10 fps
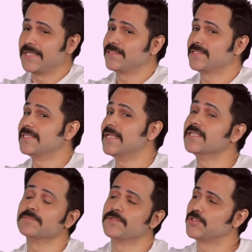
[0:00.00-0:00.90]
that scene
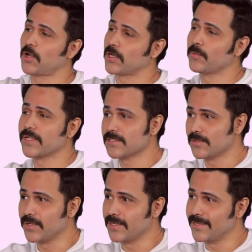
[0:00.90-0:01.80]
has been shot in one
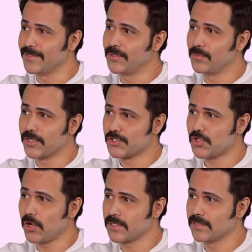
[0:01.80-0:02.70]
uh, in one
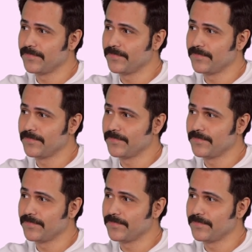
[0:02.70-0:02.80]
shot.